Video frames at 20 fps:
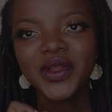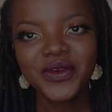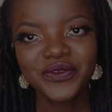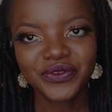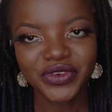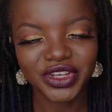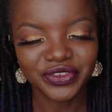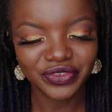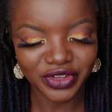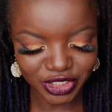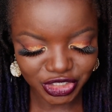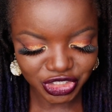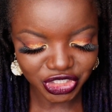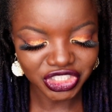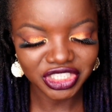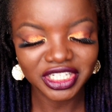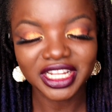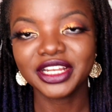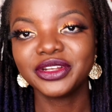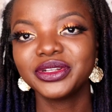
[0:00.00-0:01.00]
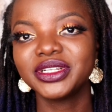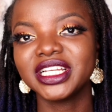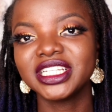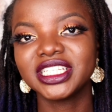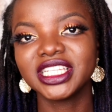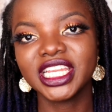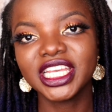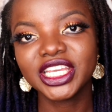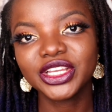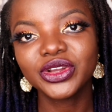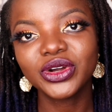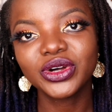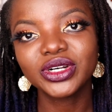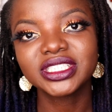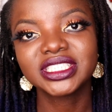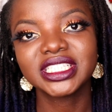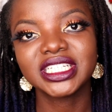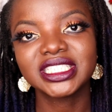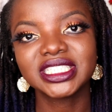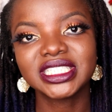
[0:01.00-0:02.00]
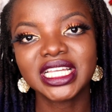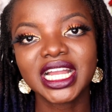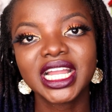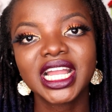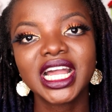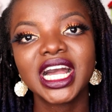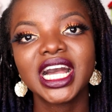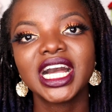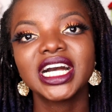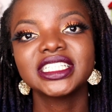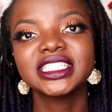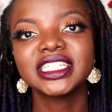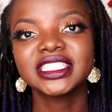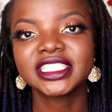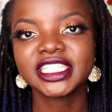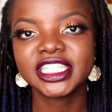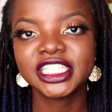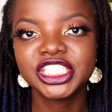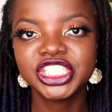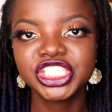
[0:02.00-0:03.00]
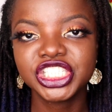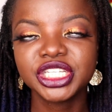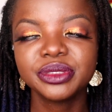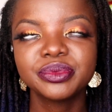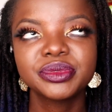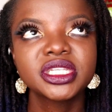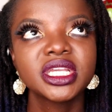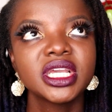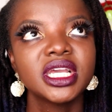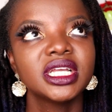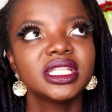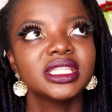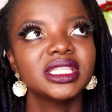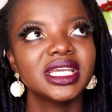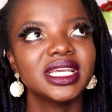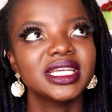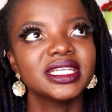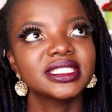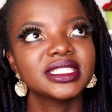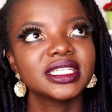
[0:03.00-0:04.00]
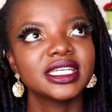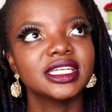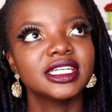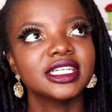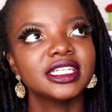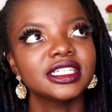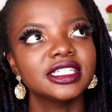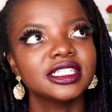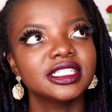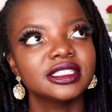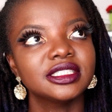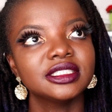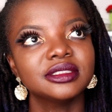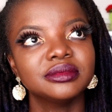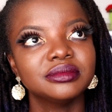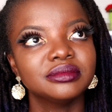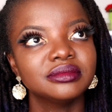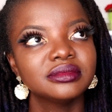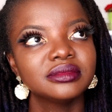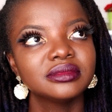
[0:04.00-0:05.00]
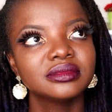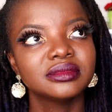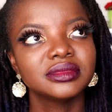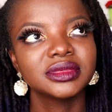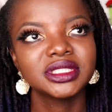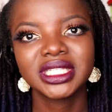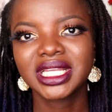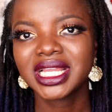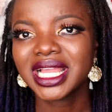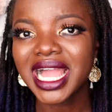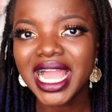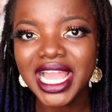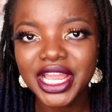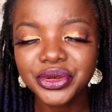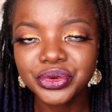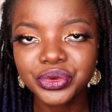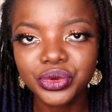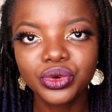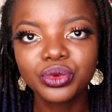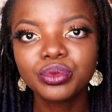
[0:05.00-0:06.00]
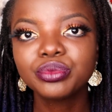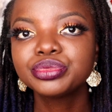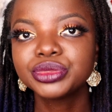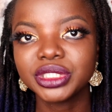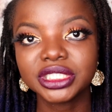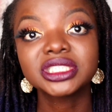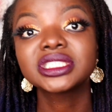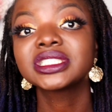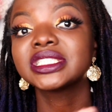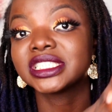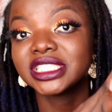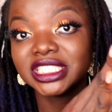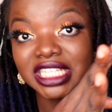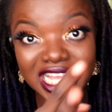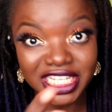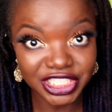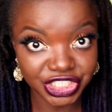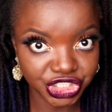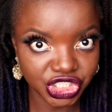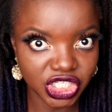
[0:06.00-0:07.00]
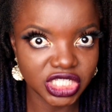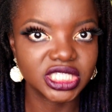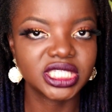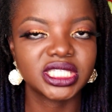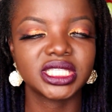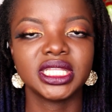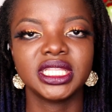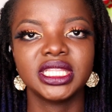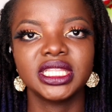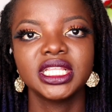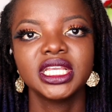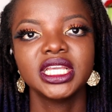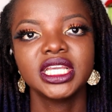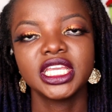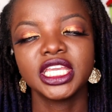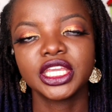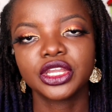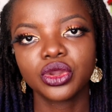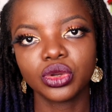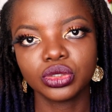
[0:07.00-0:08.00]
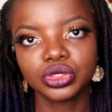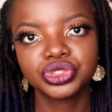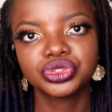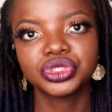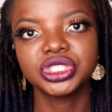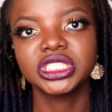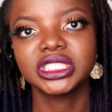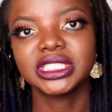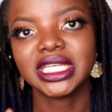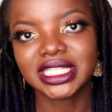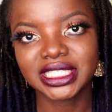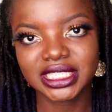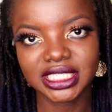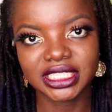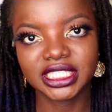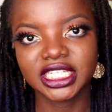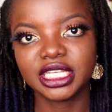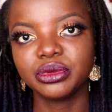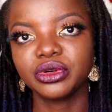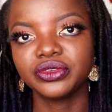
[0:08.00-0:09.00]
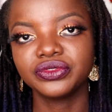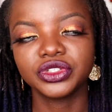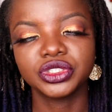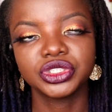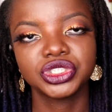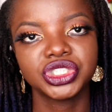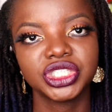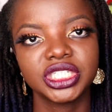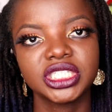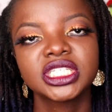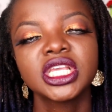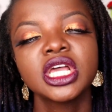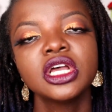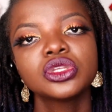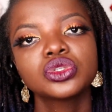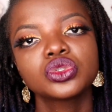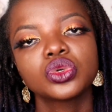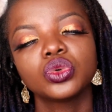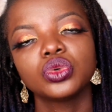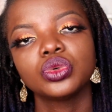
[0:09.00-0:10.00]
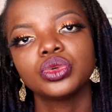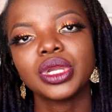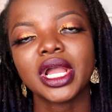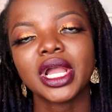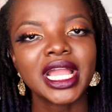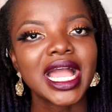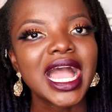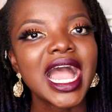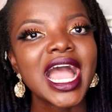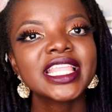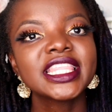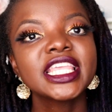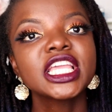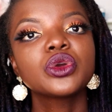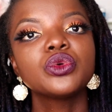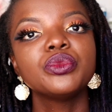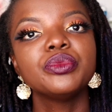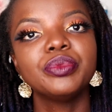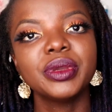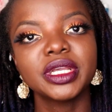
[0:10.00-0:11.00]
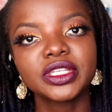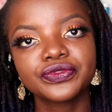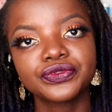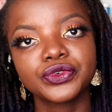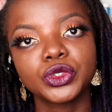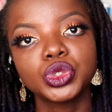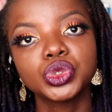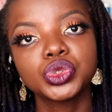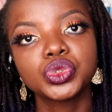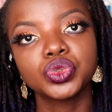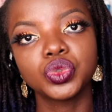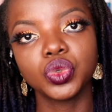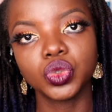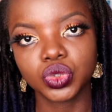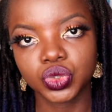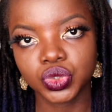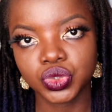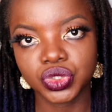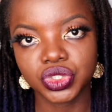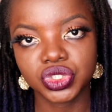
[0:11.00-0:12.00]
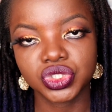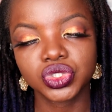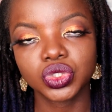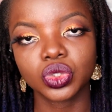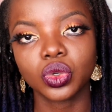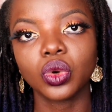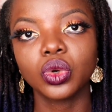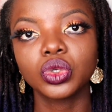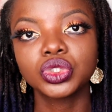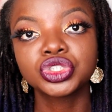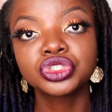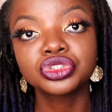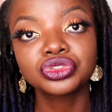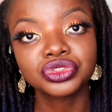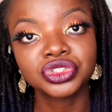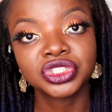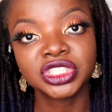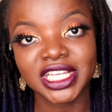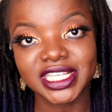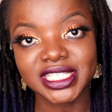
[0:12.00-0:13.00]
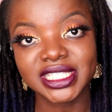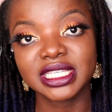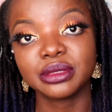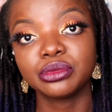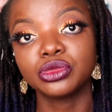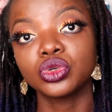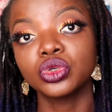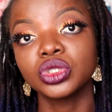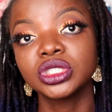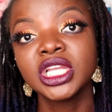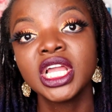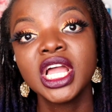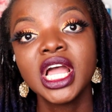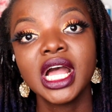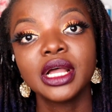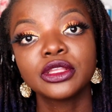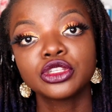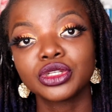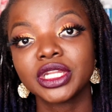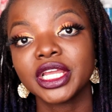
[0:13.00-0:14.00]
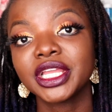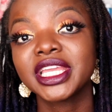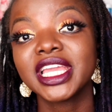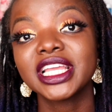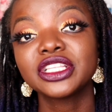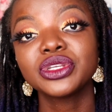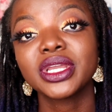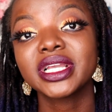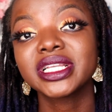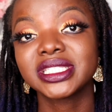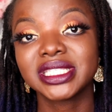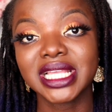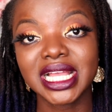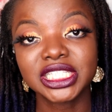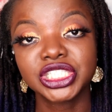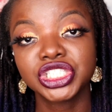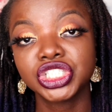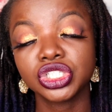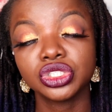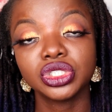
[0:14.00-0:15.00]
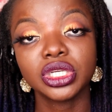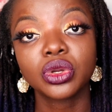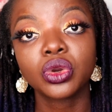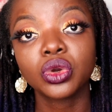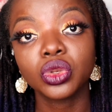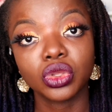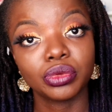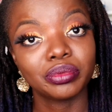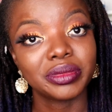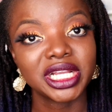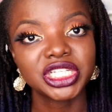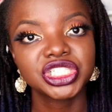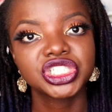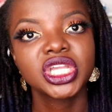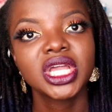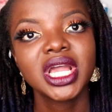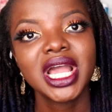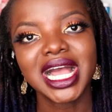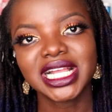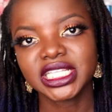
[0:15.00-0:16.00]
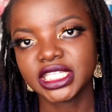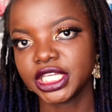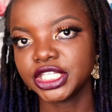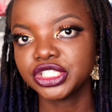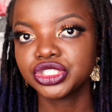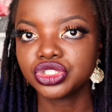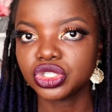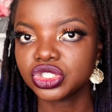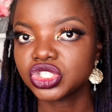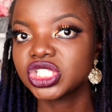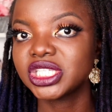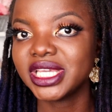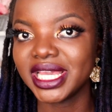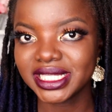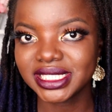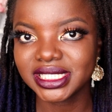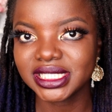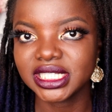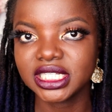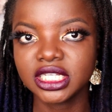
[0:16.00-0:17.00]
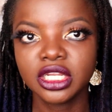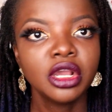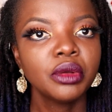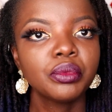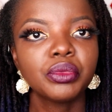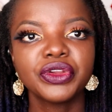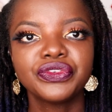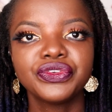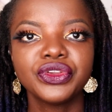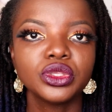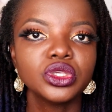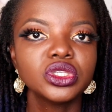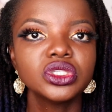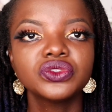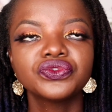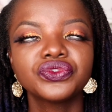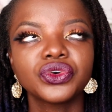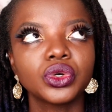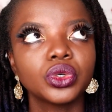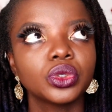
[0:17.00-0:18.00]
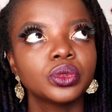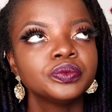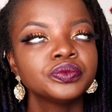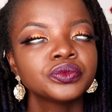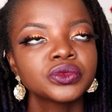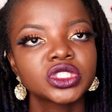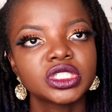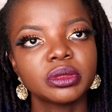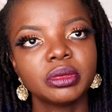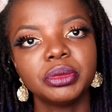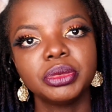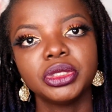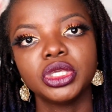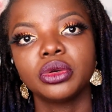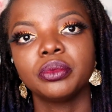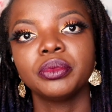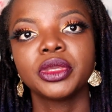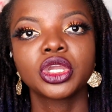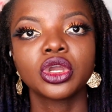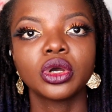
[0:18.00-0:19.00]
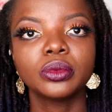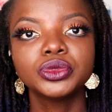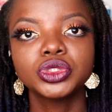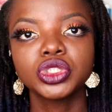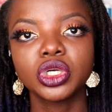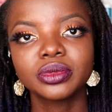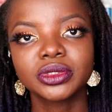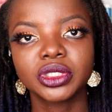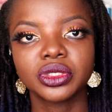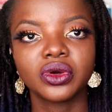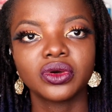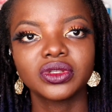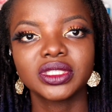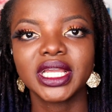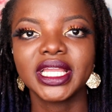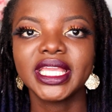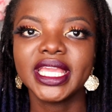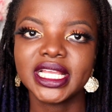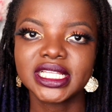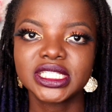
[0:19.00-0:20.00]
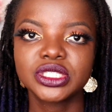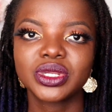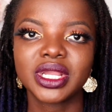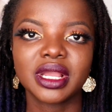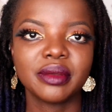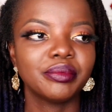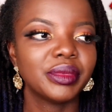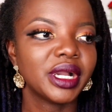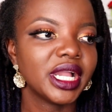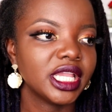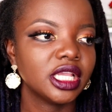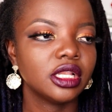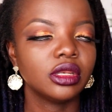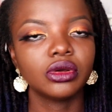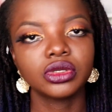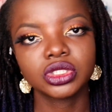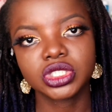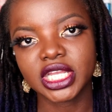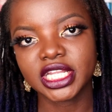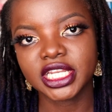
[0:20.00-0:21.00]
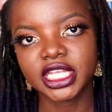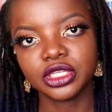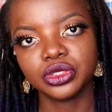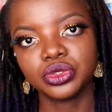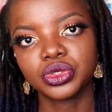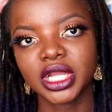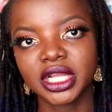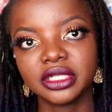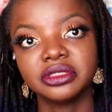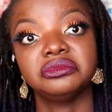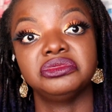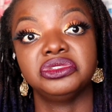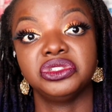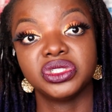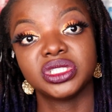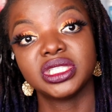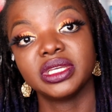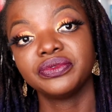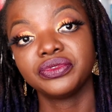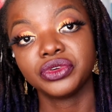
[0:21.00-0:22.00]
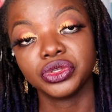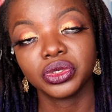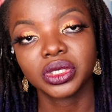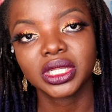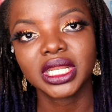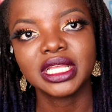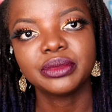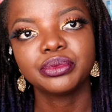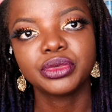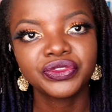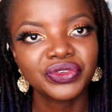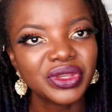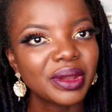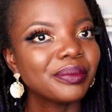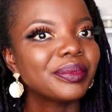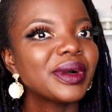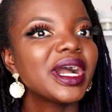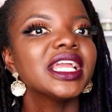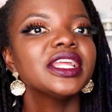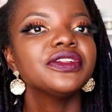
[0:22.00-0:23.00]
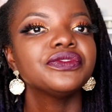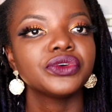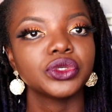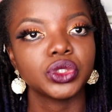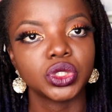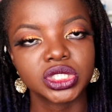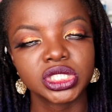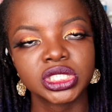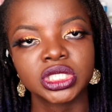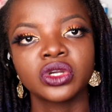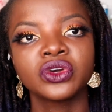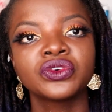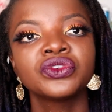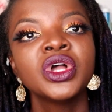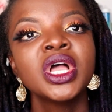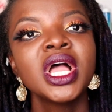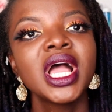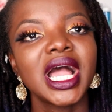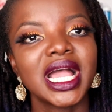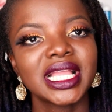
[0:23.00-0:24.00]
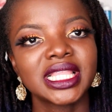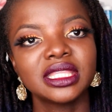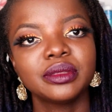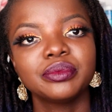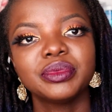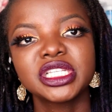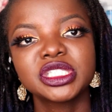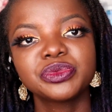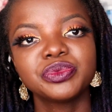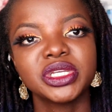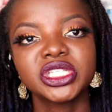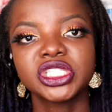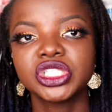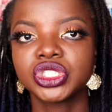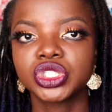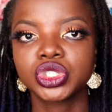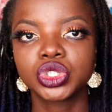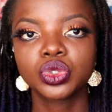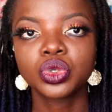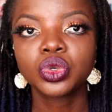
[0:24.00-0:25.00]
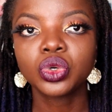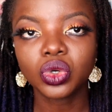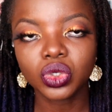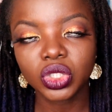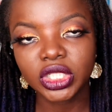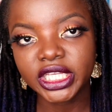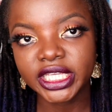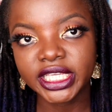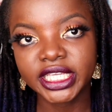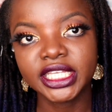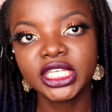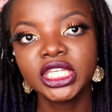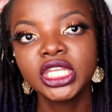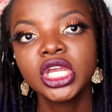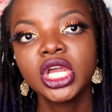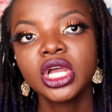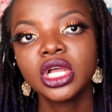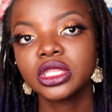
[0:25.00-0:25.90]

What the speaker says: For the foundation shade, I know there's Lagos, there's Dakar, there's Egypt, there's the Cairo. There's just shades in countries. That's the name of the shades. So I think it's best for you to go to the store, test them on, so that you get your exact shade, your color match, as against just guessing. But if you're using for, say, maybe your makeup jobs and all that, yes, you can buy a lot and then you can use them for your client. But if you're buying for yourself, I think the best bet is to call in.